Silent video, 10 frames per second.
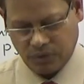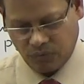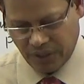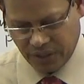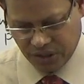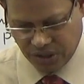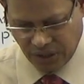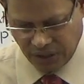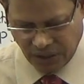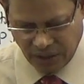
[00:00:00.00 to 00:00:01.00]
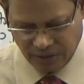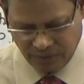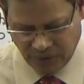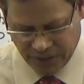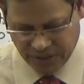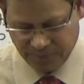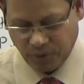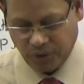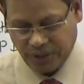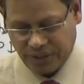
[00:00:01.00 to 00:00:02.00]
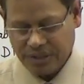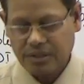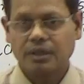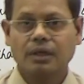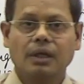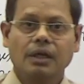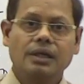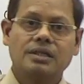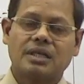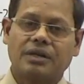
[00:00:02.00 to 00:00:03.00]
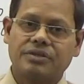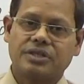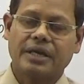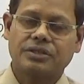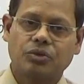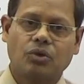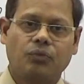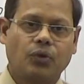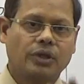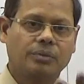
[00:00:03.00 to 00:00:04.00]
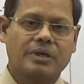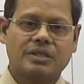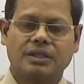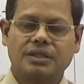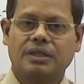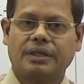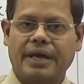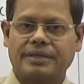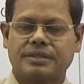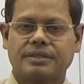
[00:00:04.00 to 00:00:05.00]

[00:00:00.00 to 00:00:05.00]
what is technical, what is important is, in service tax, 14% is the tax,